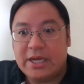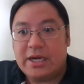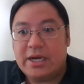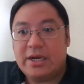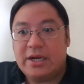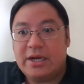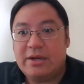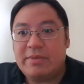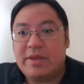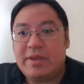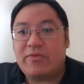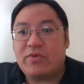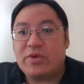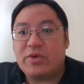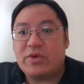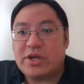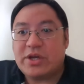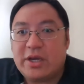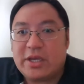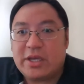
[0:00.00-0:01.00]
If we're
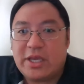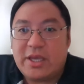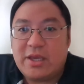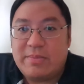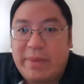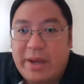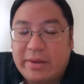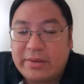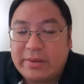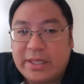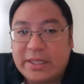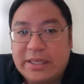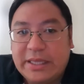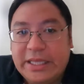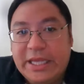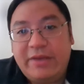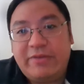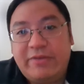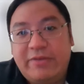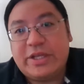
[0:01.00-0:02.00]
talking about the
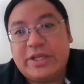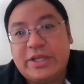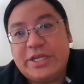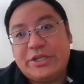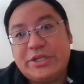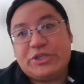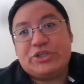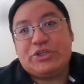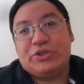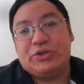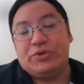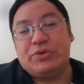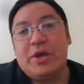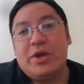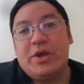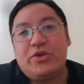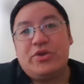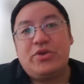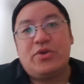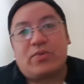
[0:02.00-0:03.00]
leaflet issue,
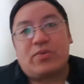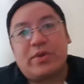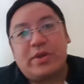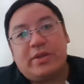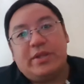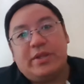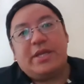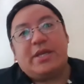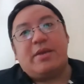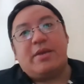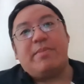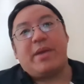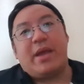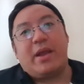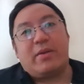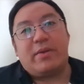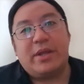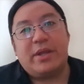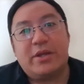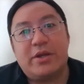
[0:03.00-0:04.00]
you're really
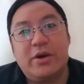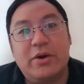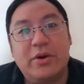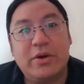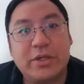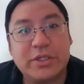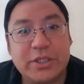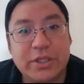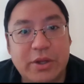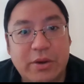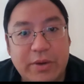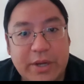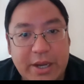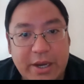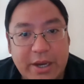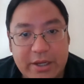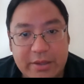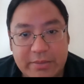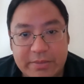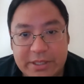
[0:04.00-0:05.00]
comparing Cahook to
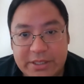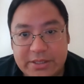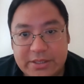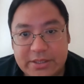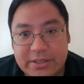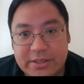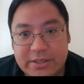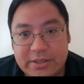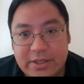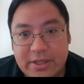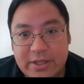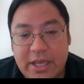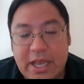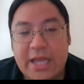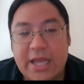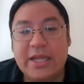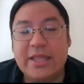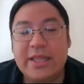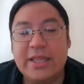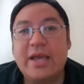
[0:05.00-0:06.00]
goniotomies.
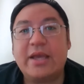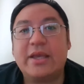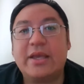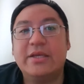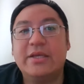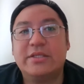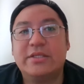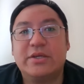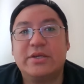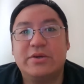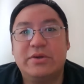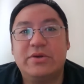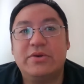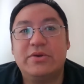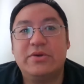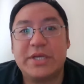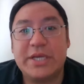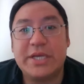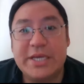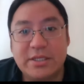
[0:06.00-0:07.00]
And in that case, the
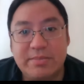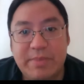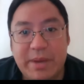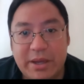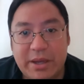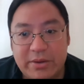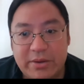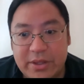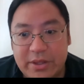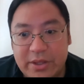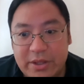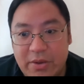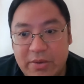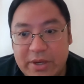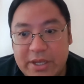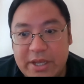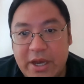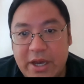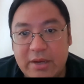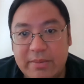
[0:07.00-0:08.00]
Cahook is better than the
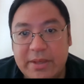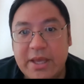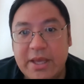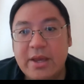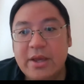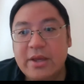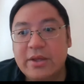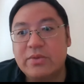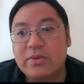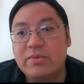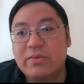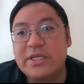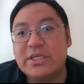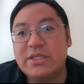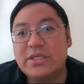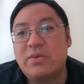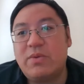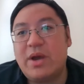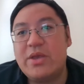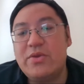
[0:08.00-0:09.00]
goniotomy. The
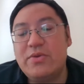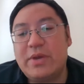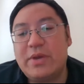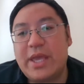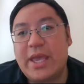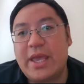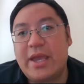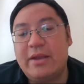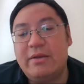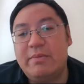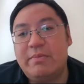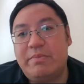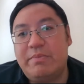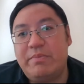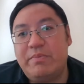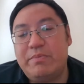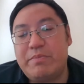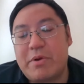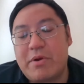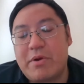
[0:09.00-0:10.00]
reason why you can't
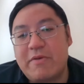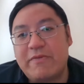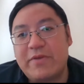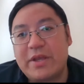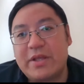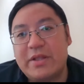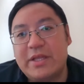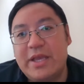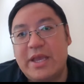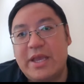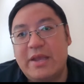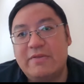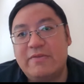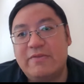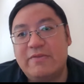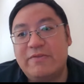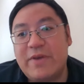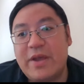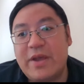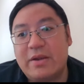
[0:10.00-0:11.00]
perfectly and
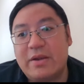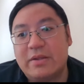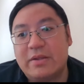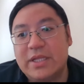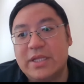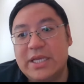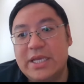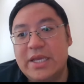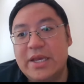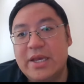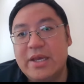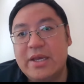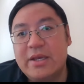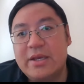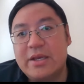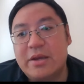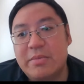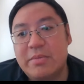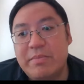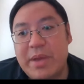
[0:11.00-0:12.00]
fairly
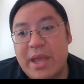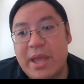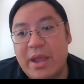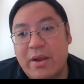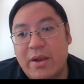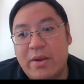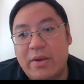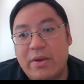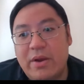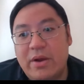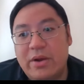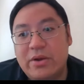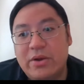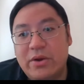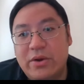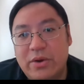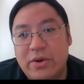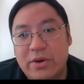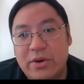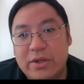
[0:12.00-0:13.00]
compare a
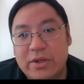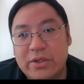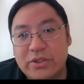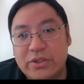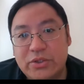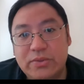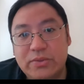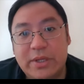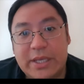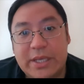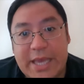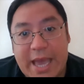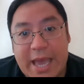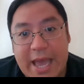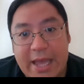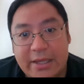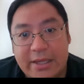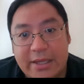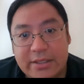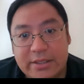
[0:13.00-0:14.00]
Cahook to a
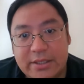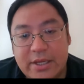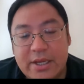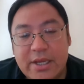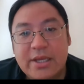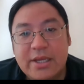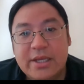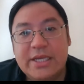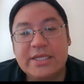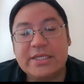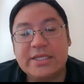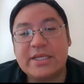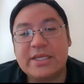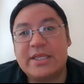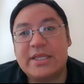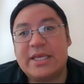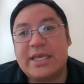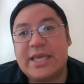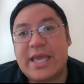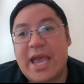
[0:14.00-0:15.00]
GAT is that
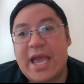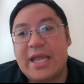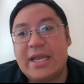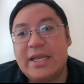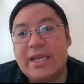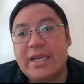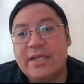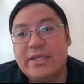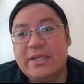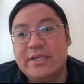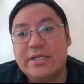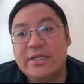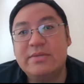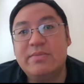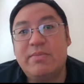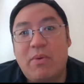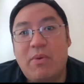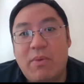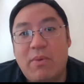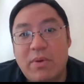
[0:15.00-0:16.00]
the GAT does
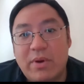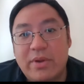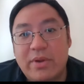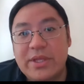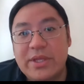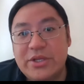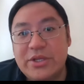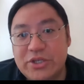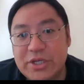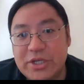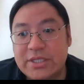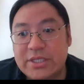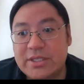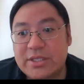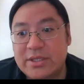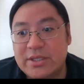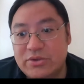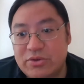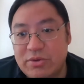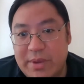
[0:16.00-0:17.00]
more than just
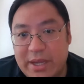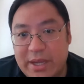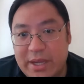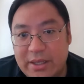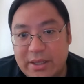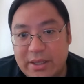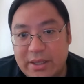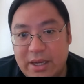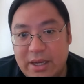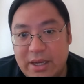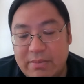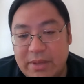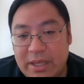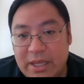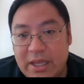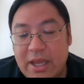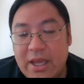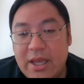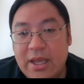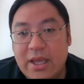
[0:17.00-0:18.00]
the trabeculotomy.